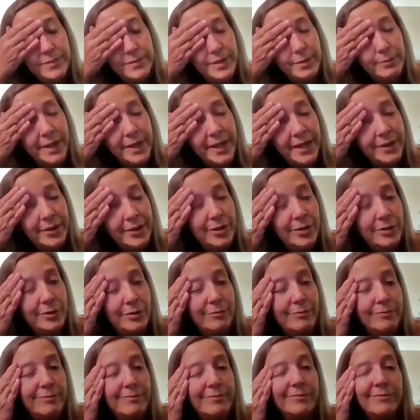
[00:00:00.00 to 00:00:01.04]
The man
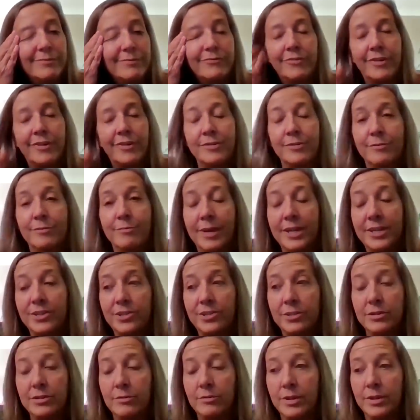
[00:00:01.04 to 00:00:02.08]
who fathered my
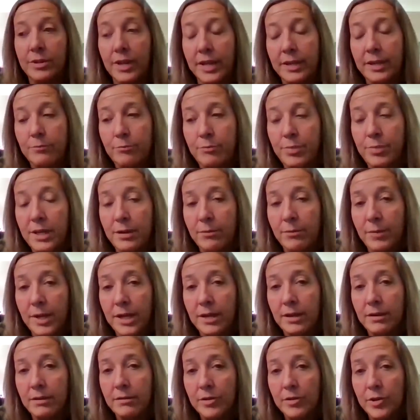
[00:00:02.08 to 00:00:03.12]
children like beat
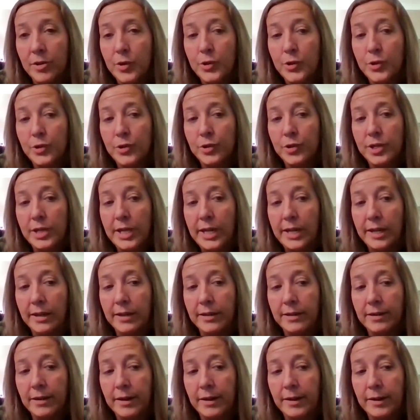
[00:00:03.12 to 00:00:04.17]
me,
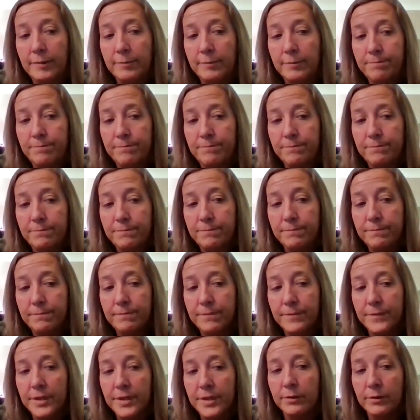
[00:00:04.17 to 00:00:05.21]
and um,
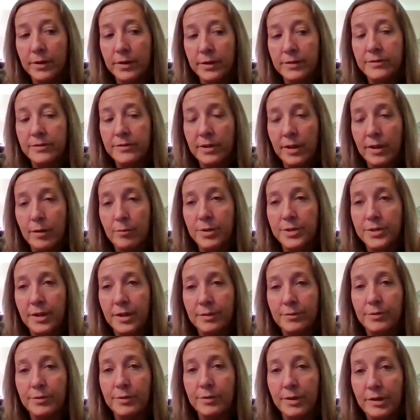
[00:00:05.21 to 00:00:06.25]
there was a couple
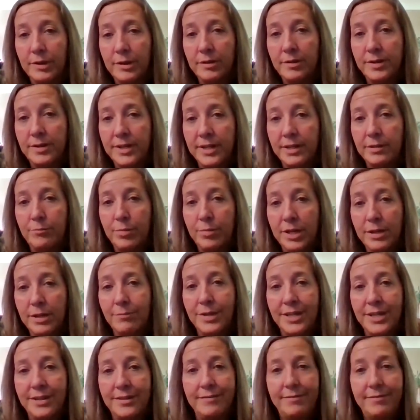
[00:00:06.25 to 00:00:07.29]
times where he did beat
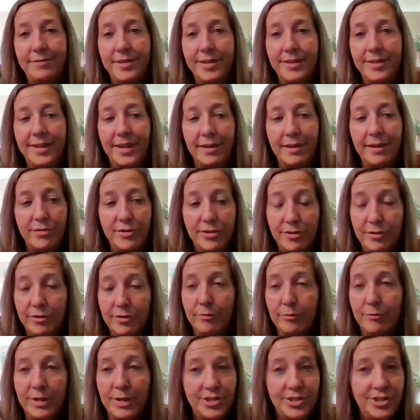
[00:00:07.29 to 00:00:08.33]
me to death
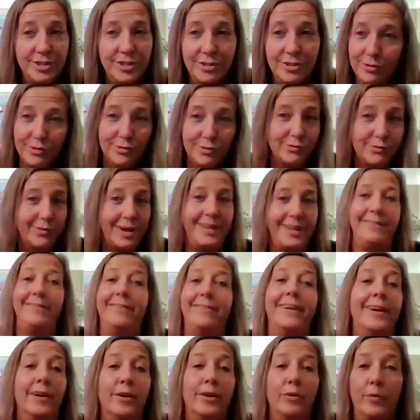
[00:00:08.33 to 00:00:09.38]
too, but Jesus was right
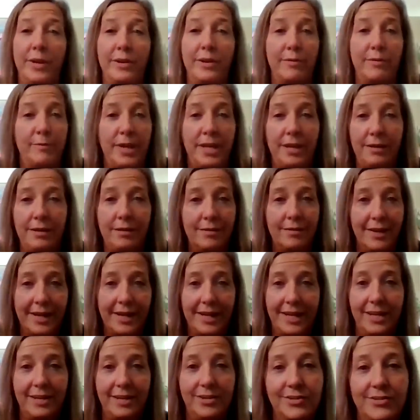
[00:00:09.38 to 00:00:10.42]
there with me. Like
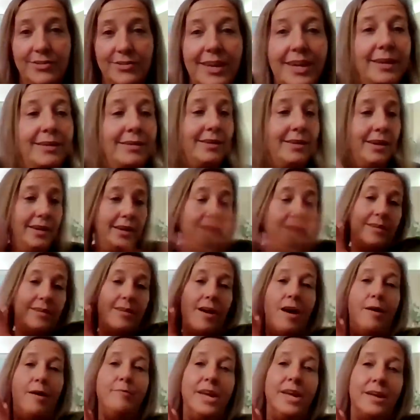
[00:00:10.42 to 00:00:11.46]
he just like
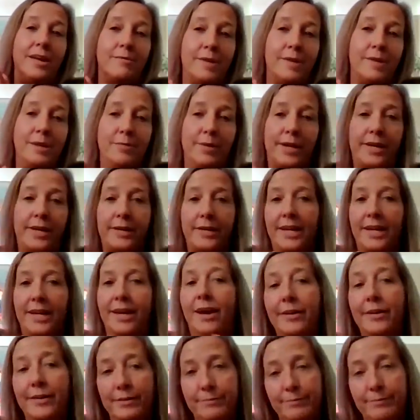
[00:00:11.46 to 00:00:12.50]
got me out of my bed. He
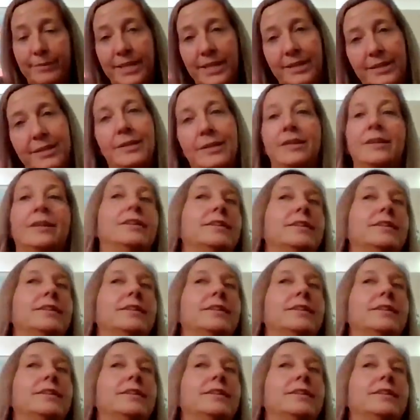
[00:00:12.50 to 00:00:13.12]
held me,